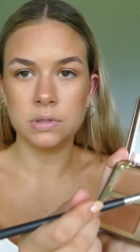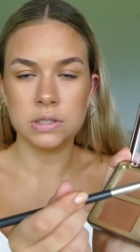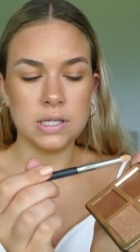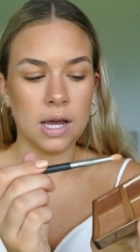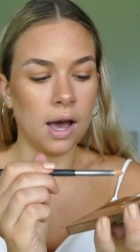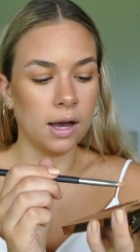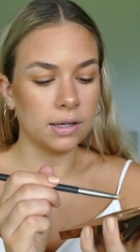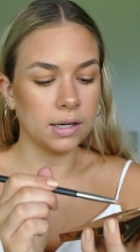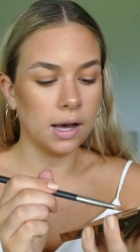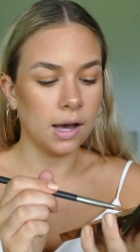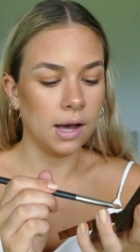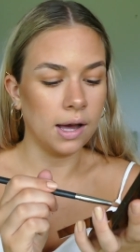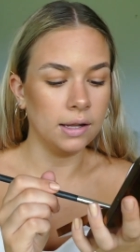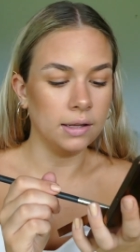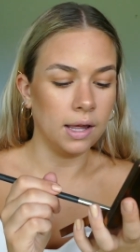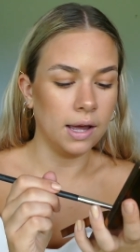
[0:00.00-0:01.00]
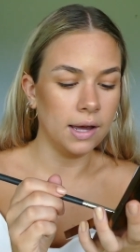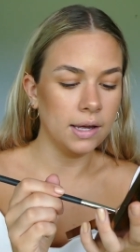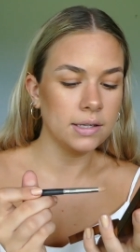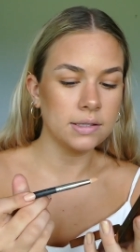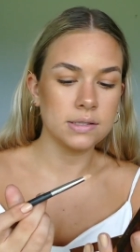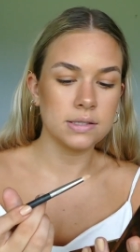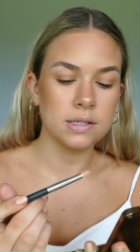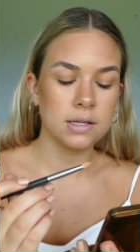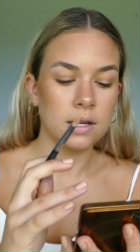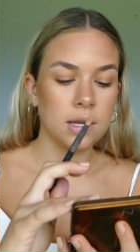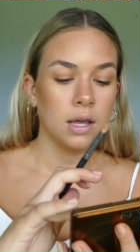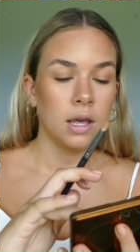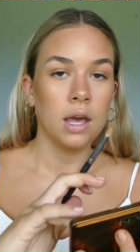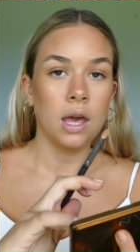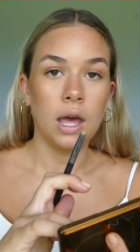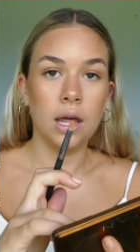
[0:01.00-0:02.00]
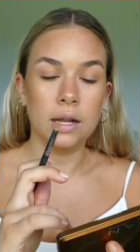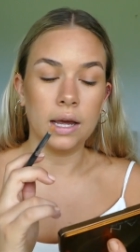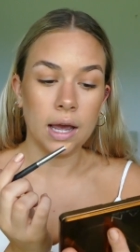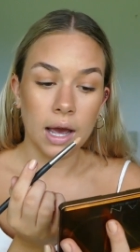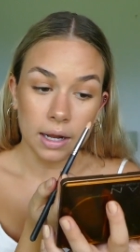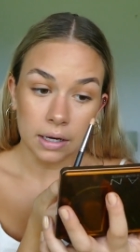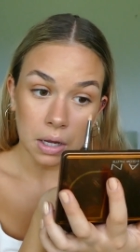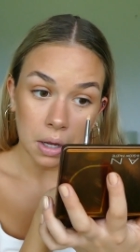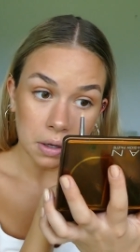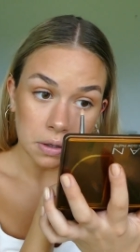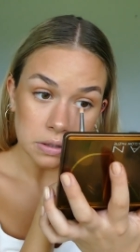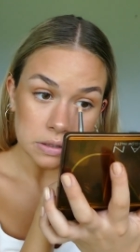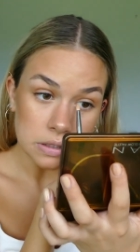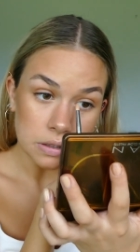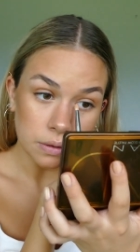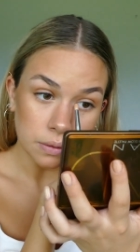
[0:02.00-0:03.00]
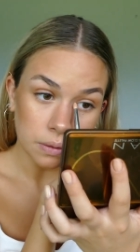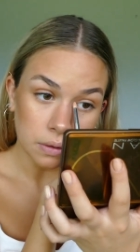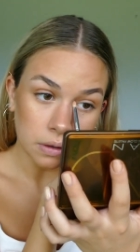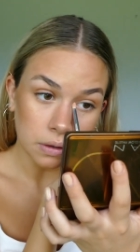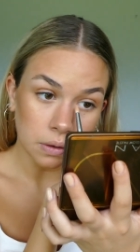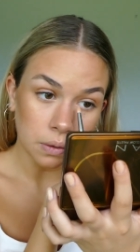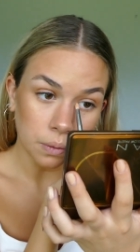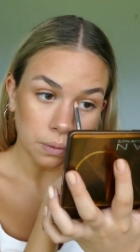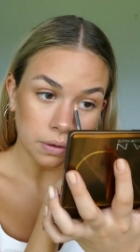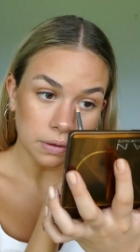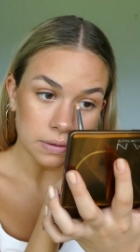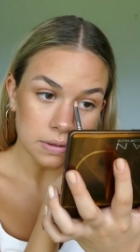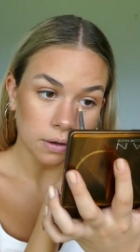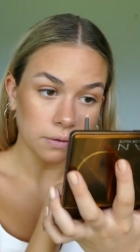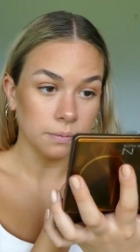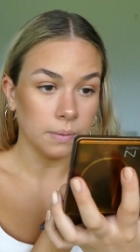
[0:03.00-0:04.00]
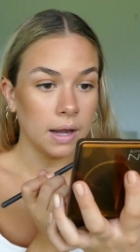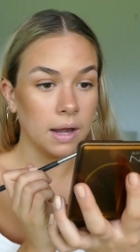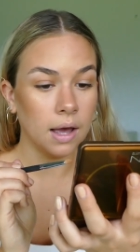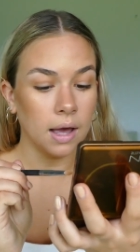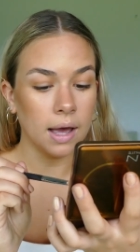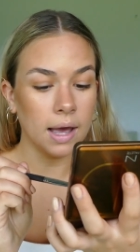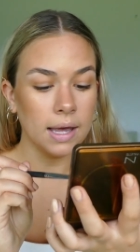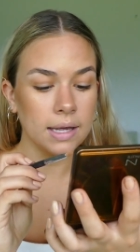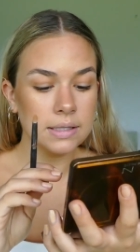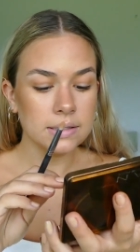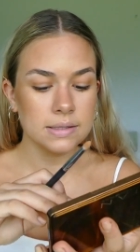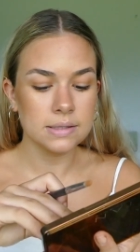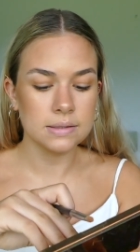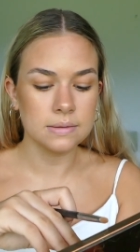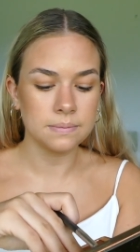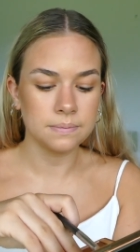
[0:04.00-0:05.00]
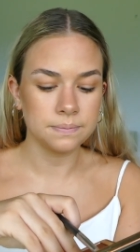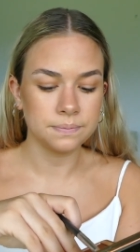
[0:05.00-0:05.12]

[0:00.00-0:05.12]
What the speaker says: darker highlight and I add it into the corners of my eyes.